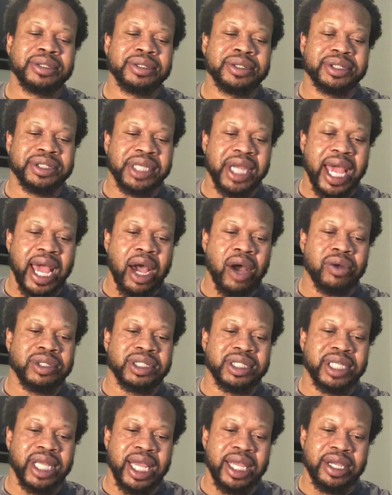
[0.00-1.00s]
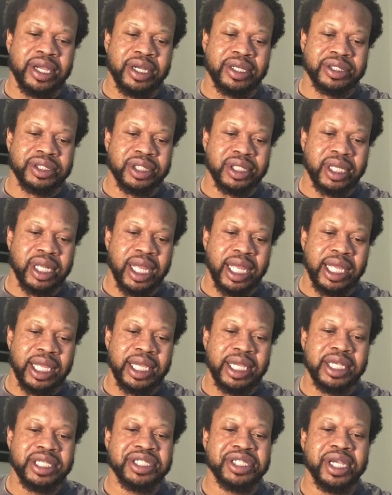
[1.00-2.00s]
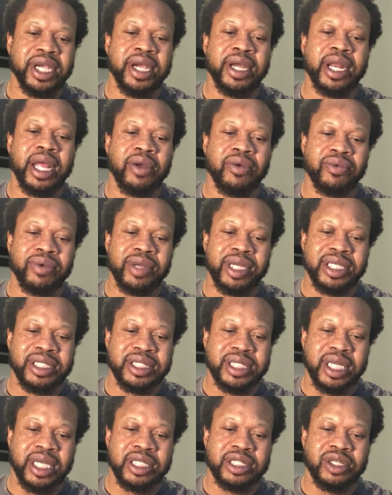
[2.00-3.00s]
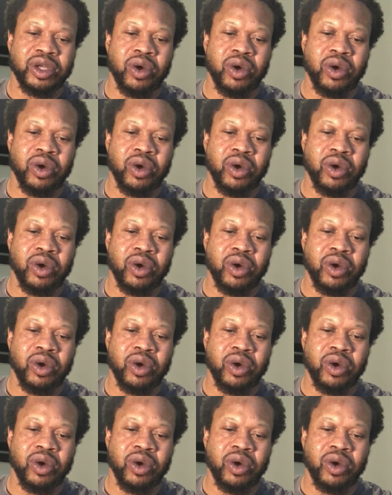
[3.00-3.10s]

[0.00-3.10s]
child's day yesterday, he shared at recess